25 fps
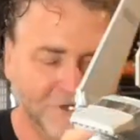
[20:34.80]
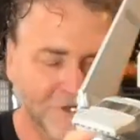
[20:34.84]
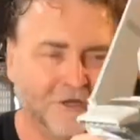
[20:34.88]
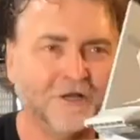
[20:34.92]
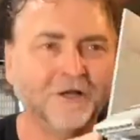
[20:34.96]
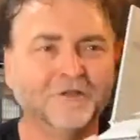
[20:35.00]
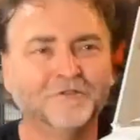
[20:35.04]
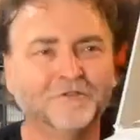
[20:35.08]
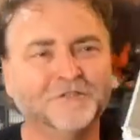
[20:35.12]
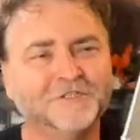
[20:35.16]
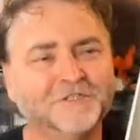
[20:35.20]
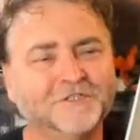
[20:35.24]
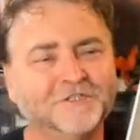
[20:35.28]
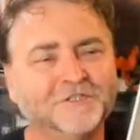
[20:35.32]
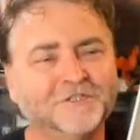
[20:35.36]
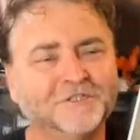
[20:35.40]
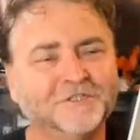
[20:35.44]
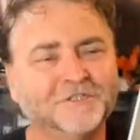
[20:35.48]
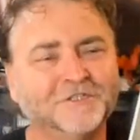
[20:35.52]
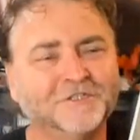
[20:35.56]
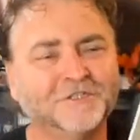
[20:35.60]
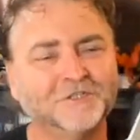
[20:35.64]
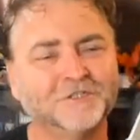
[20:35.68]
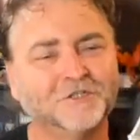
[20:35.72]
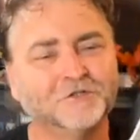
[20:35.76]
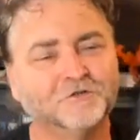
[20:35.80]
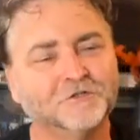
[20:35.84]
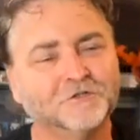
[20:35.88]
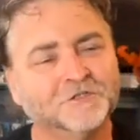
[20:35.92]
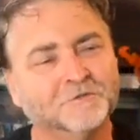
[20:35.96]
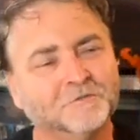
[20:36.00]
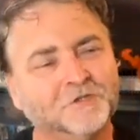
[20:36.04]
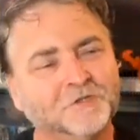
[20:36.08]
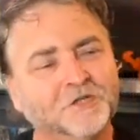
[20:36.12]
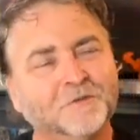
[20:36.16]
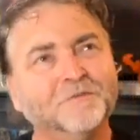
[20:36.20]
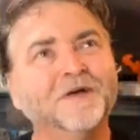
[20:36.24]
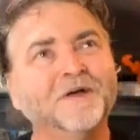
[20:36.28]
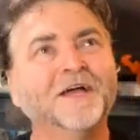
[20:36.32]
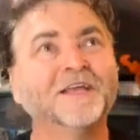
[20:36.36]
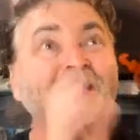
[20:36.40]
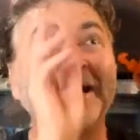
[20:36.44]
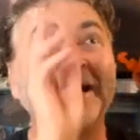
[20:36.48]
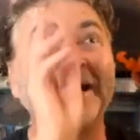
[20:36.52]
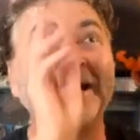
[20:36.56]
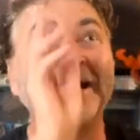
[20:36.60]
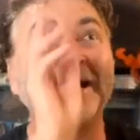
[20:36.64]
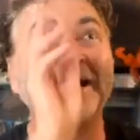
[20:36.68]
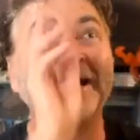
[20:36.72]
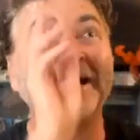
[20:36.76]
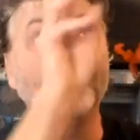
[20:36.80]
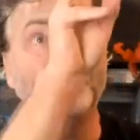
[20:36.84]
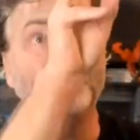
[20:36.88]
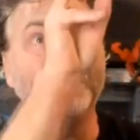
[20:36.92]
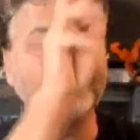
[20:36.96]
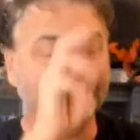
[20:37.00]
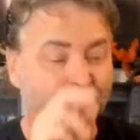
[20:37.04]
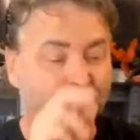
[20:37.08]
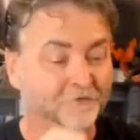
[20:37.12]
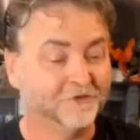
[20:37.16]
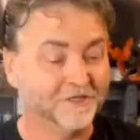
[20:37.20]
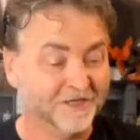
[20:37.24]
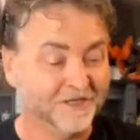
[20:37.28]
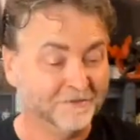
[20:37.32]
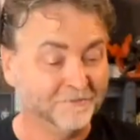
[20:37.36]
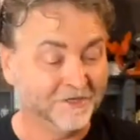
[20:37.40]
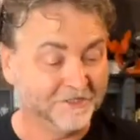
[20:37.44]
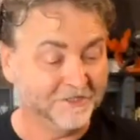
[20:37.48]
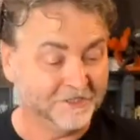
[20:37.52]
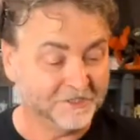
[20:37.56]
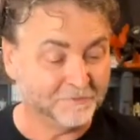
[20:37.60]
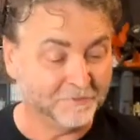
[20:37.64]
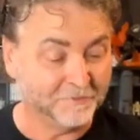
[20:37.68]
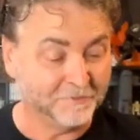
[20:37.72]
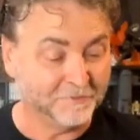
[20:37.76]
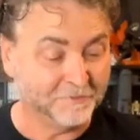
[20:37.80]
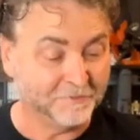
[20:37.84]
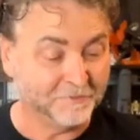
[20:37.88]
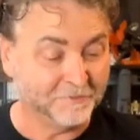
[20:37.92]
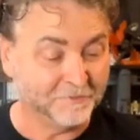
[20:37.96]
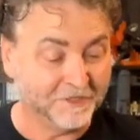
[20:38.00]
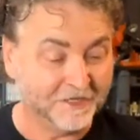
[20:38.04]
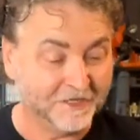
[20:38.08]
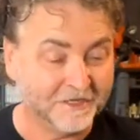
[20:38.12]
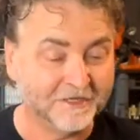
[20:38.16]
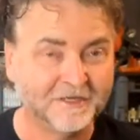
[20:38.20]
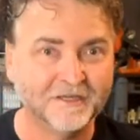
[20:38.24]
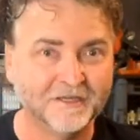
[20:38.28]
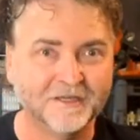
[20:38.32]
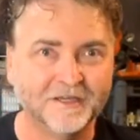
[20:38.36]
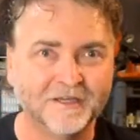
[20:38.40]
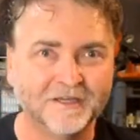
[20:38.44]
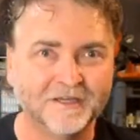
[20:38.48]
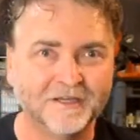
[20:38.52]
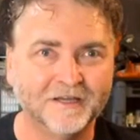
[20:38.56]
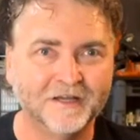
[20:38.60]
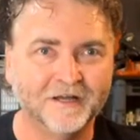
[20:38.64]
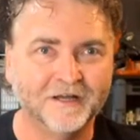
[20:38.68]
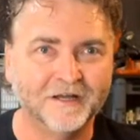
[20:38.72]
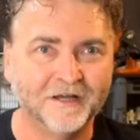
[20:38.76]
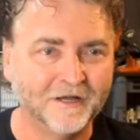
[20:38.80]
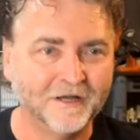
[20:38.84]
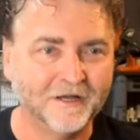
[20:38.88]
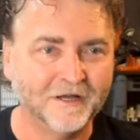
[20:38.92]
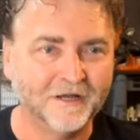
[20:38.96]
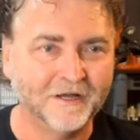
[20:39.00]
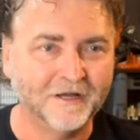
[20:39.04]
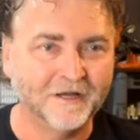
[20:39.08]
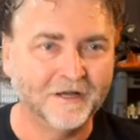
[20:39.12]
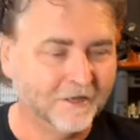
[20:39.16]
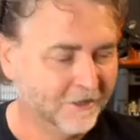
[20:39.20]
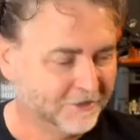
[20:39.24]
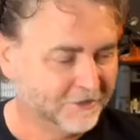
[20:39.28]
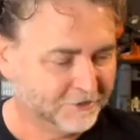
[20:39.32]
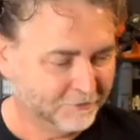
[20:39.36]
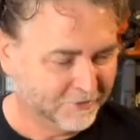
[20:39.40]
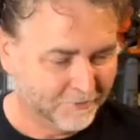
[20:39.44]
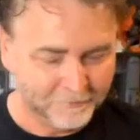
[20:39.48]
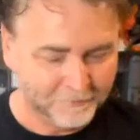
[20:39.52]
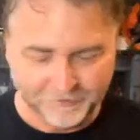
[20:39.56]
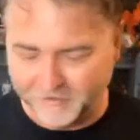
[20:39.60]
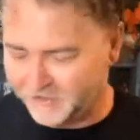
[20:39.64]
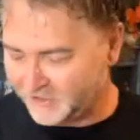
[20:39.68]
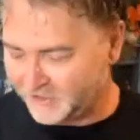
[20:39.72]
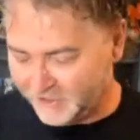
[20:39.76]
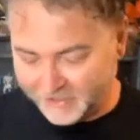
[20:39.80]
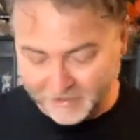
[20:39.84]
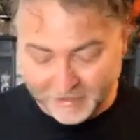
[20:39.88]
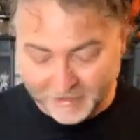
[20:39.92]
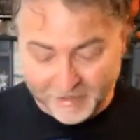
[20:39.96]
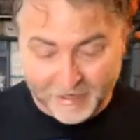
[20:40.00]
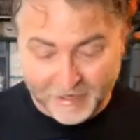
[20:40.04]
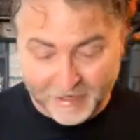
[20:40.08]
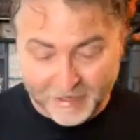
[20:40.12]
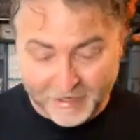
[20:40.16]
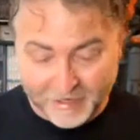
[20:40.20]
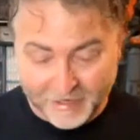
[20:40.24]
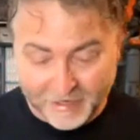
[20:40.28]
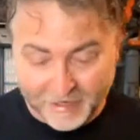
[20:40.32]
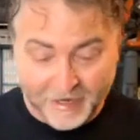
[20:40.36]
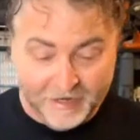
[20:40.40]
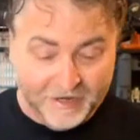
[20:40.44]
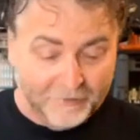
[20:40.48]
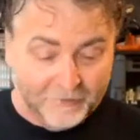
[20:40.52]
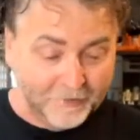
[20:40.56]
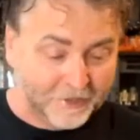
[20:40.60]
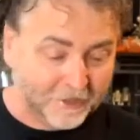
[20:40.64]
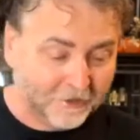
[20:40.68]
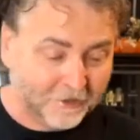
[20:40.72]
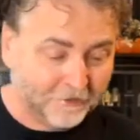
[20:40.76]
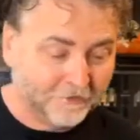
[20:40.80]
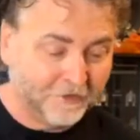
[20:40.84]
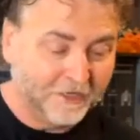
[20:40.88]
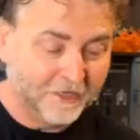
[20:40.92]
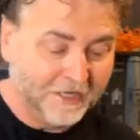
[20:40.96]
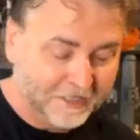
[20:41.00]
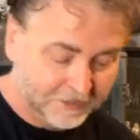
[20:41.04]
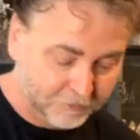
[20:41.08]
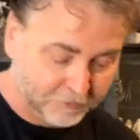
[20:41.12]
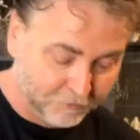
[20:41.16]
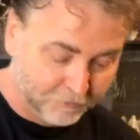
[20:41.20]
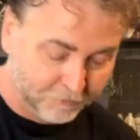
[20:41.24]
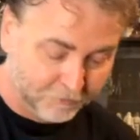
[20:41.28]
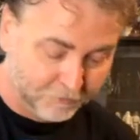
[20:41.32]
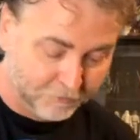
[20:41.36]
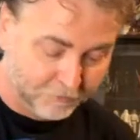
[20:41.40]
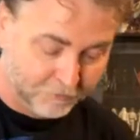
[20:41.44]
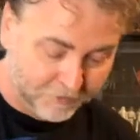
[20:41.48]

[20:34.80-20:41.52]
this is such an awesome ship. I can't wait to put it in my display. So we're going to put this here. Now we're going to go to the last one,